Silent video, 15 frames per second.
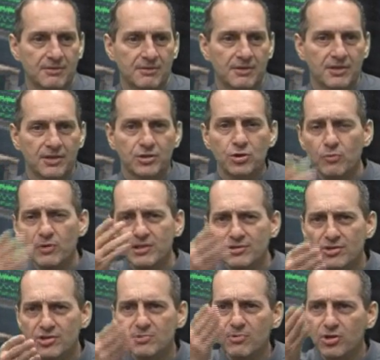Your
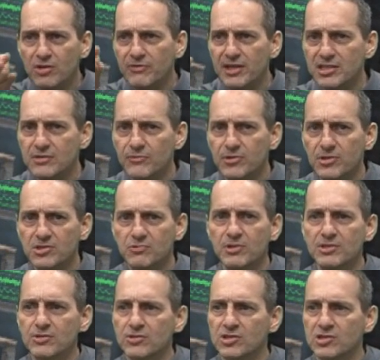research motivation for this
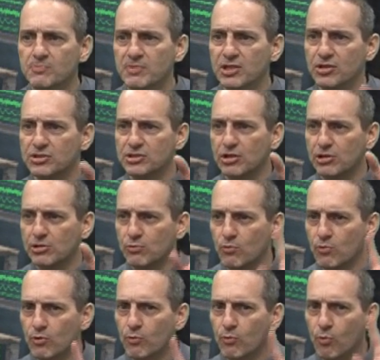research is because the
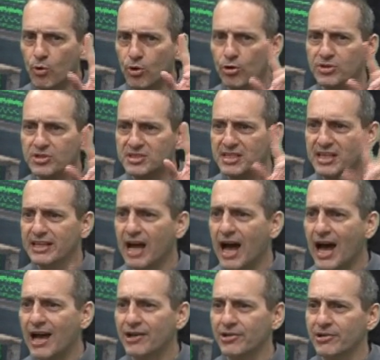world is getting
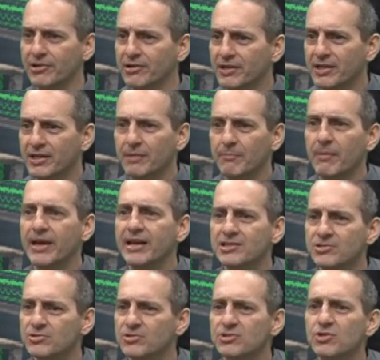hotter. My answer
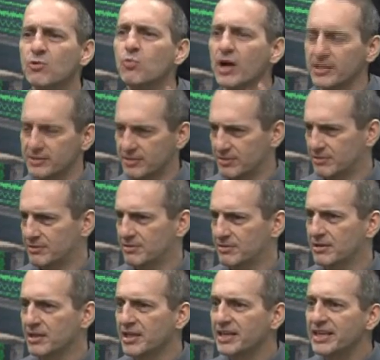is, so what?
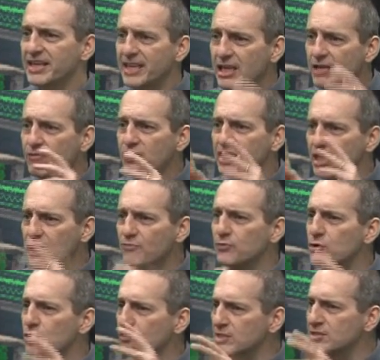Even if
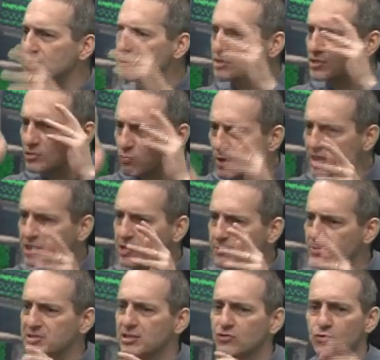your research is
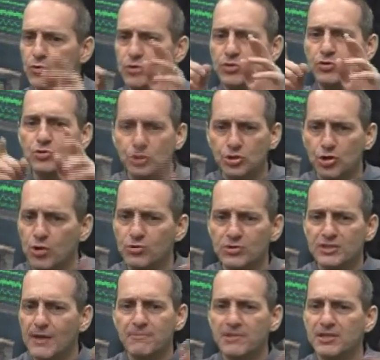100% true and you show
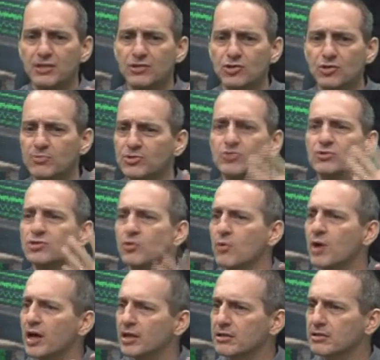something consumers do, so
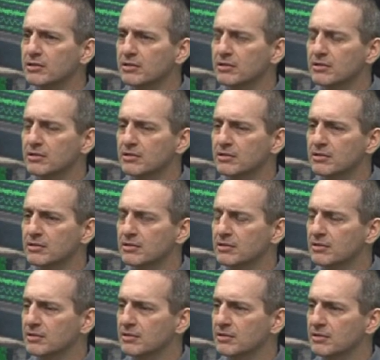what?
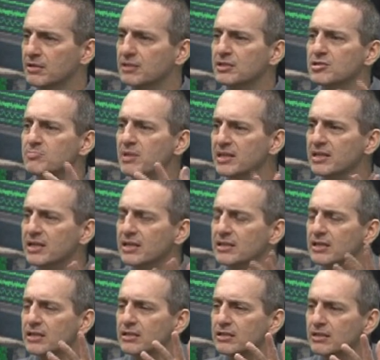It doesn't make
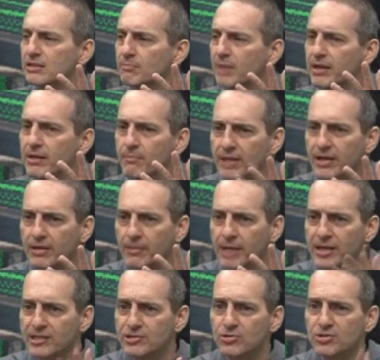it my
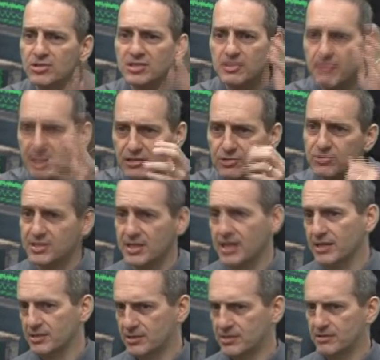assertion is it makes no
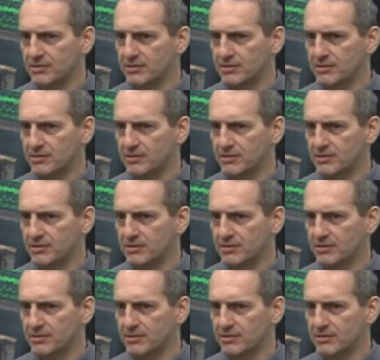sense.